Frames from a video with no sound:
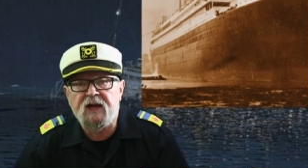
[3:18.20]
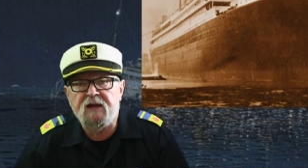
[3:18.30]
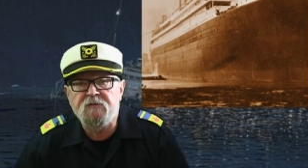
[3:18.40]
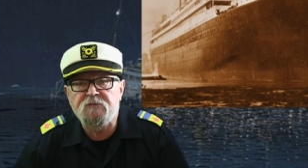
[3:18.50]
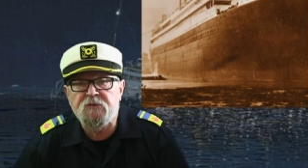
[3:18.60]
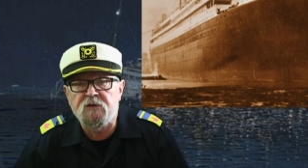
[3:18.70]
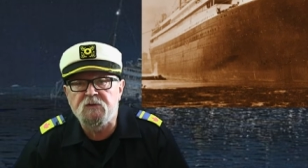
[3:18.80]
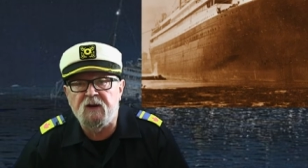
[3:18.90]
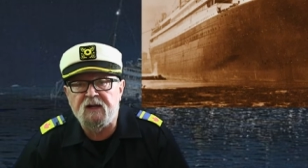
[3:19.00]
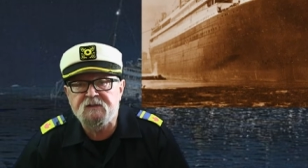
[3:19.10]
have
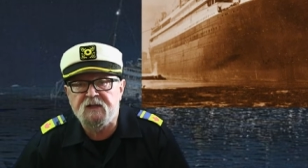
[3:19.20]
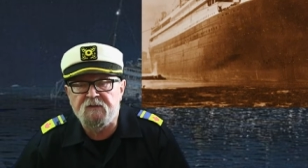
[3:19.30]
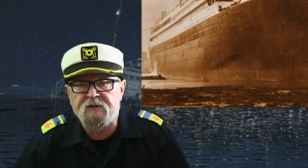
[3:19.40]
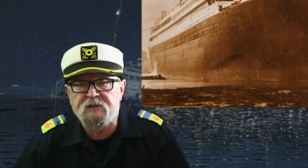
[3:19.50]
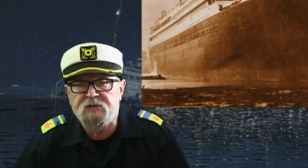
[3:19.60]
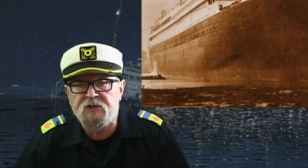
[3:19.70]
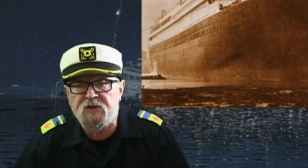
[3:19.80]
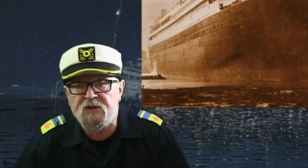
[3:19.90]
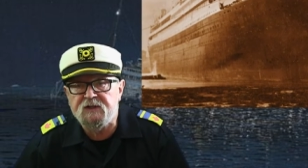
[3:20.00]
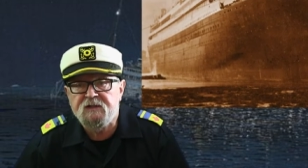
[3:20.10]
photographs of a
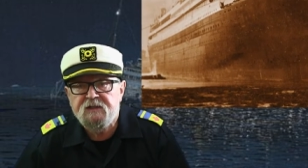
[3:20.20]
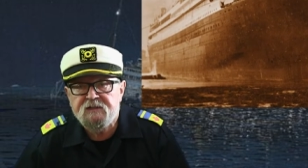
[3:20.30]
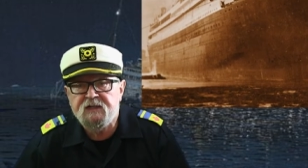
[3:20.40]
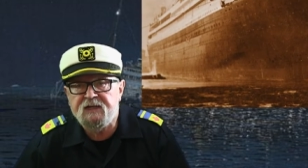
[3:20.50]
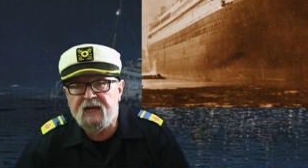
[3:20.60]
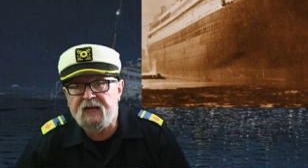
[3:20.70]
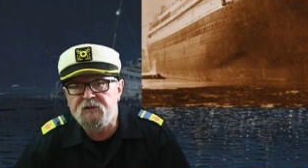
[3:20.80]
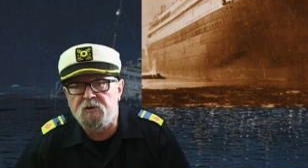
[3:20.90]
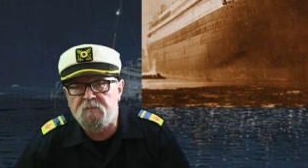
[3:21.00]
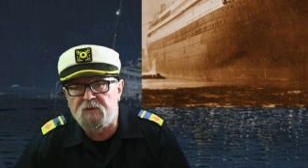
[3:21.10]
dark
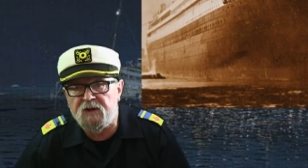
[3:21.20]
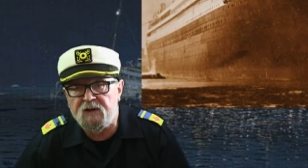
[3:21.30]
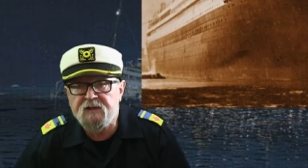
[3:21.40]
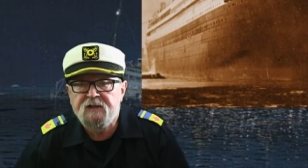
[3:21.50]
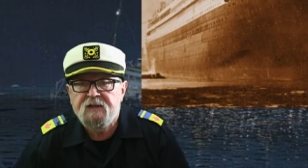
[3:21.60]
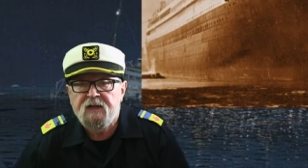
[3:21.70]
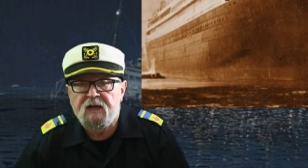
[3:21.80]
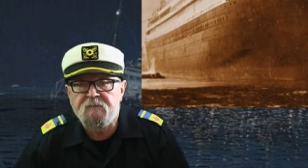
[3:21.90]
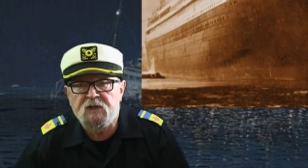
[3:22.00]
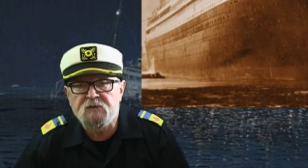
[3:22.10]
diagonal mark
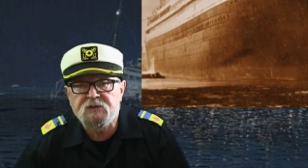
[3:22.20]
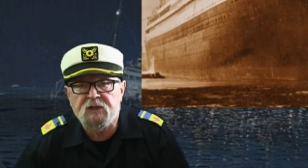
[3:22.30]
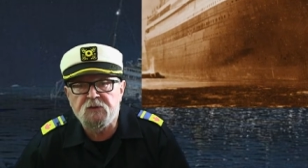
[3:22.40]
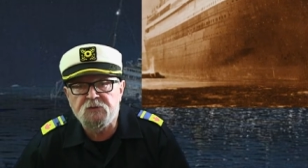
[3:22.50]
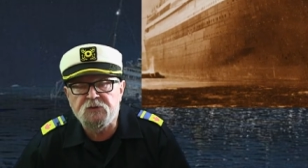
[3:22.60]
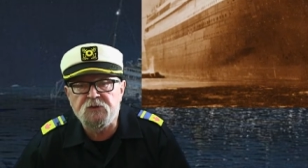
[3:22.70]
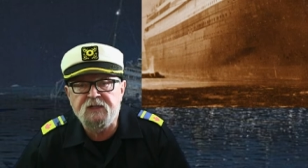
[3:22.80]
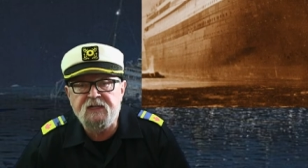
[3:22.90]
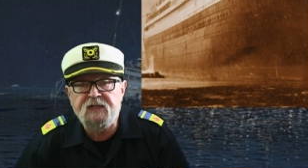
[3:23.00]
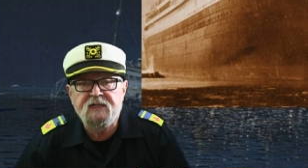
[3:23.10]
about
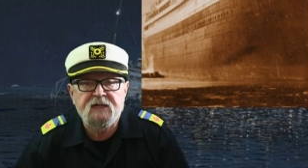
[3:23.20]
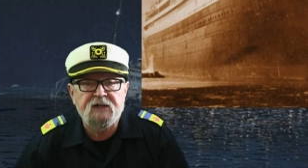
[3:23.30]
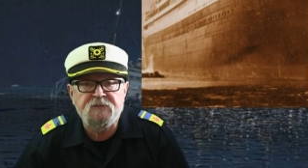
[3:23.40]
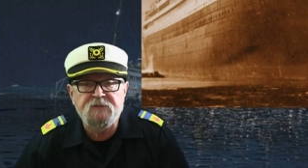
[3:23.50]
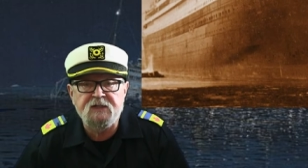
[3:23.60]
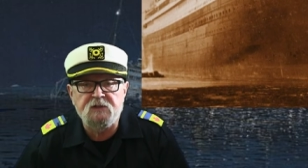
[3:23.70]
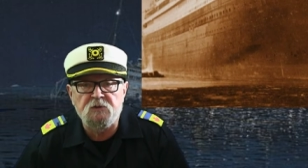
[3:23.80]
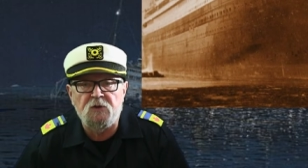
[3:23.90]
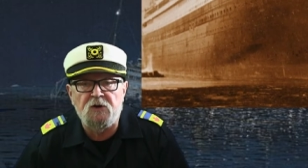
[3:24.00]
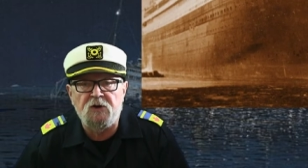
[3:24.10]
30 feet
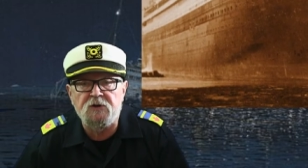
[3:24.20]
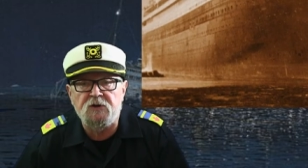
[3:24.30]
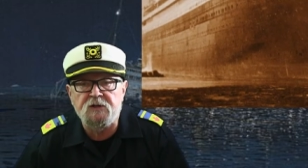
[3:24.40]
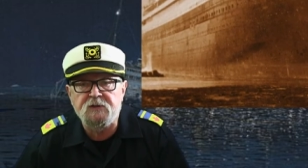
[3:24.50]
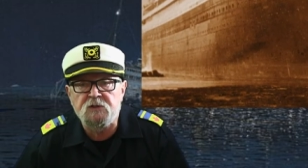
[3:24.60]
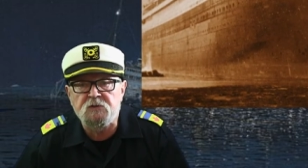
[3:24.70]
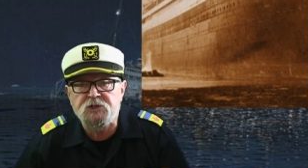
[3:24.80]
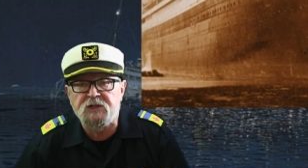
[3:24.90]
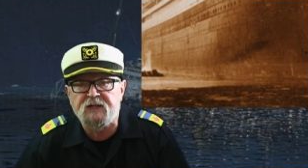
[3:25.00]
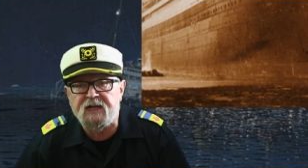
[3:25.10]
long on the
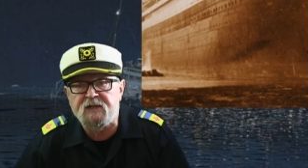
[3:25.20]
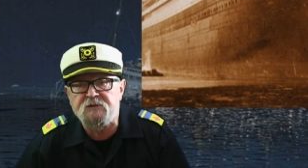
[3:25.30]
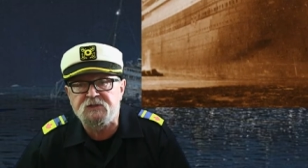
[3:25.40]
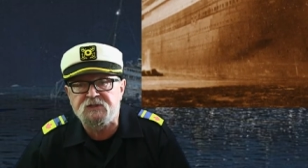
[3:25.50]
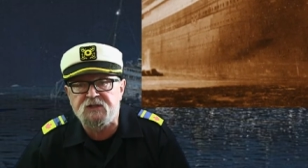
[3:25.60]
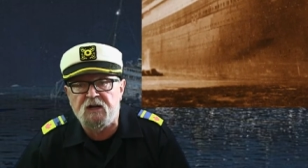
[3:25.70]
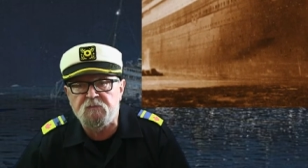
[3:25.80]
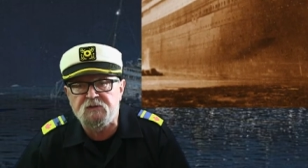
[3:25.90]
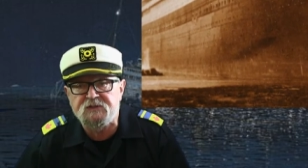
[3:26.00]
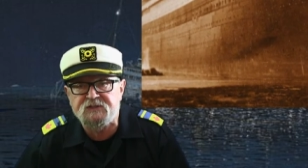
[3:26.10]
ocean liner's
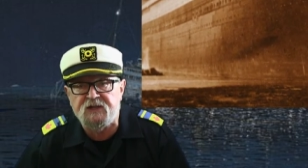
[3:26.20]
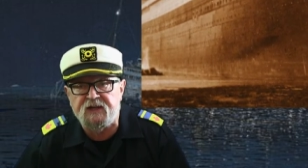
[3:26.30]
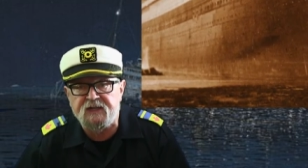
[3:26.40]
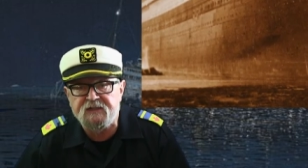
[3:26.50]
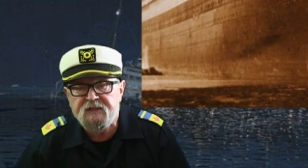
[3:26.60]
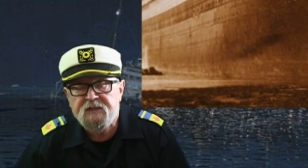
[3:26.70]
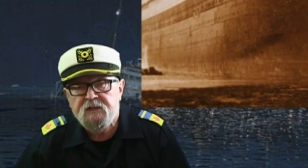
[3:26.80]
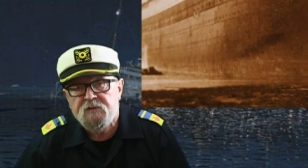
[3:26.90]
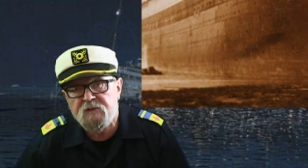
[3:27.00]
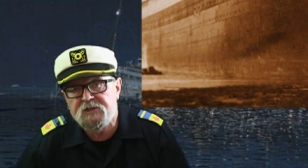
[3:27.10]
starboard side,
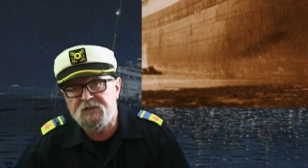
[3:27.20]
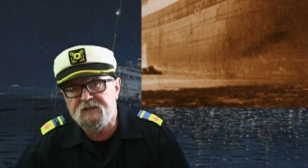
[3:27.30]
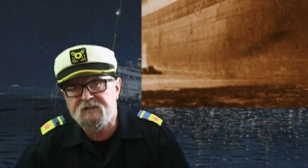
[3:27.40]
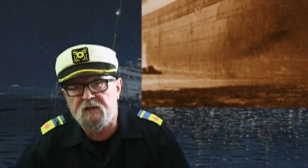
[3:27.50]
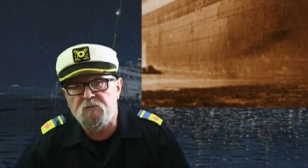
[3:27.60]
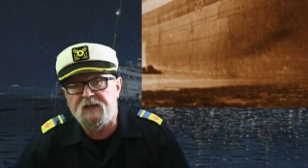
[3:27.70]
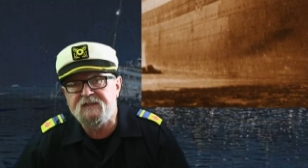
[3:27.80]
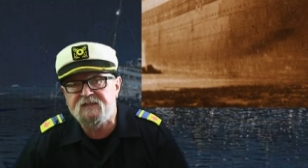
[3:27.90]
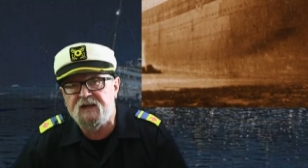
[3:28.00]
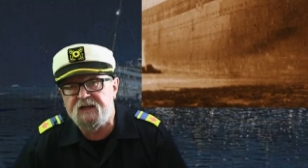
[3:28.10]
which is the right
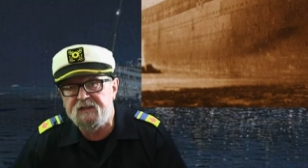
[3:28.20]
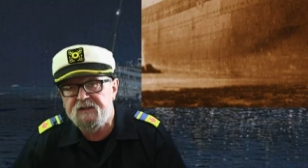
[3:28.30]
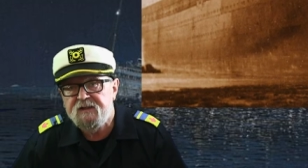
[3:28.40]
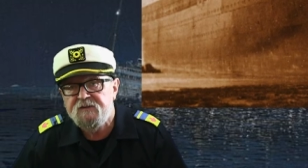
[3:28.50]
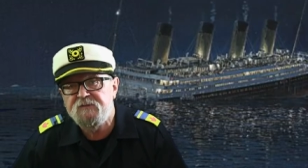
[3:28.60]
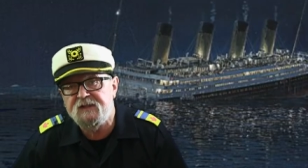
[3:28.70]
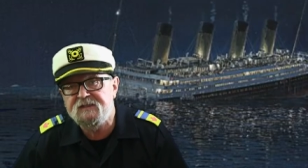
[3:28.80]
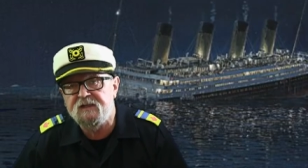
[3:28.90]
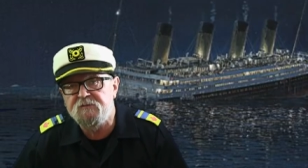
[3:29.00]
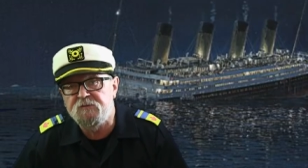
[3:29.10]
side
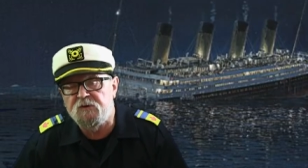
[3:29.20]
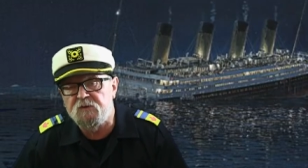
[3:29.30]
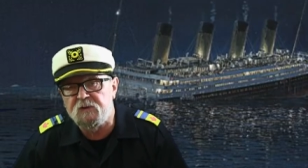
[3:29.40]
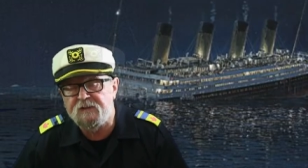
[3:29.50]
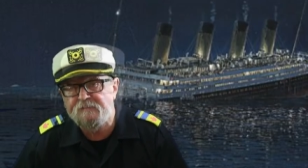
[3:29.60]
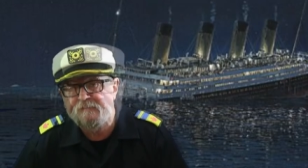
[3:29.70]
facing forward.